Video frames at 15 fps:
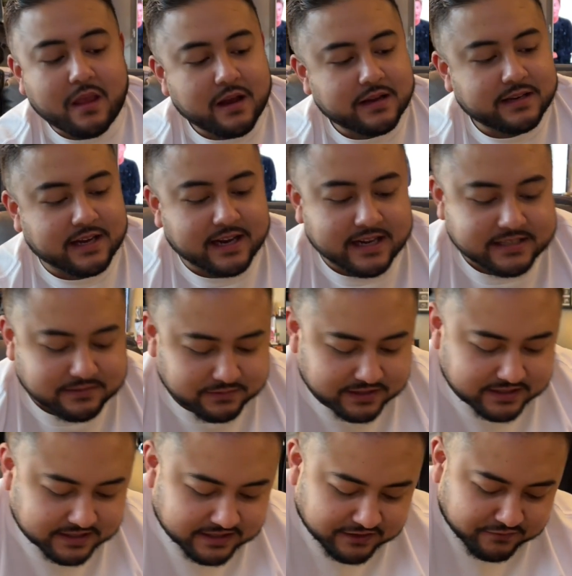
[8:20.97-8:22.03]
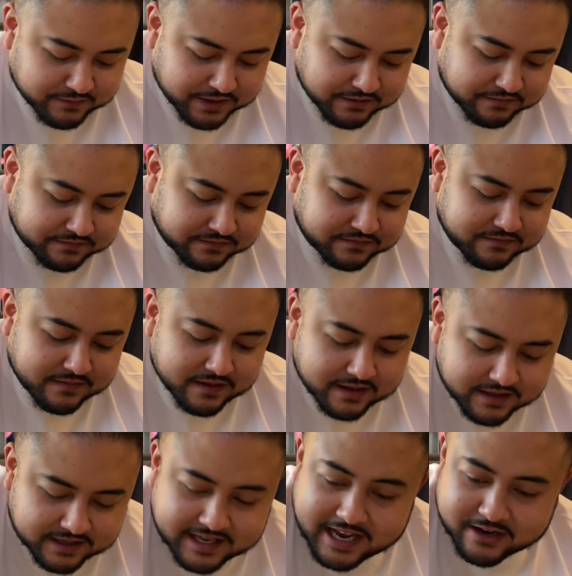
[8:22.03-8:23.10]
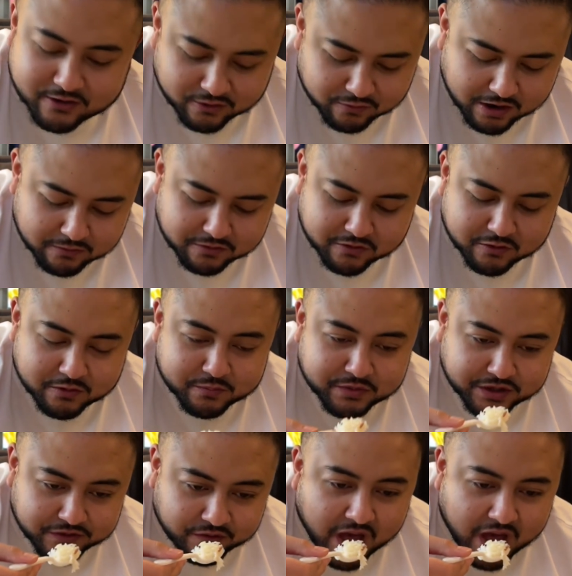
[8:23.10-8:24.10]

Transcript: Yeah, that's some good stuff, man. Can't go wrong with corned beef.